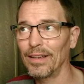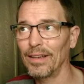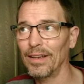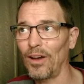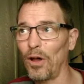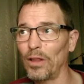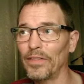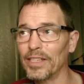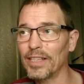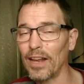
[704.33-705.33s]
all of a
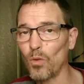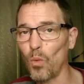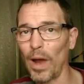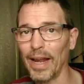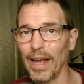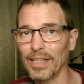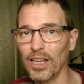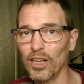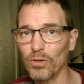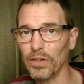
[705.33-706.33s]
sudden white has a
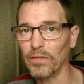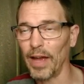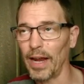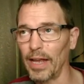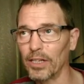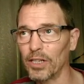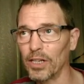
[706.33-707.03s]
huge advantage.